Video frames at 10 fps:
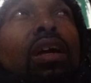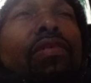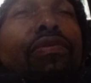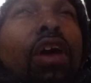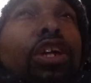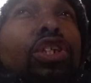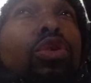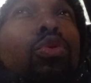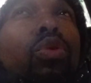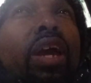
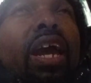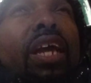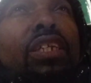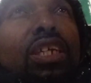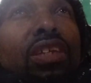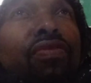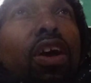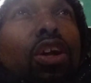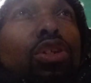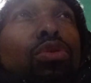Functional and
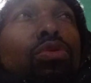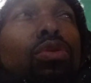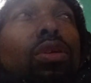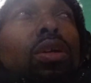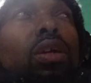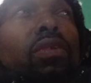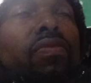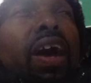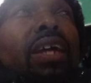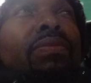dysfunctional,
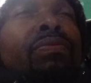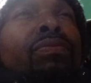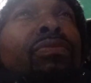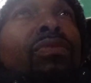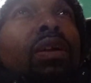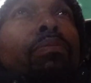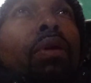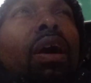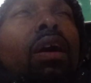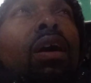right? But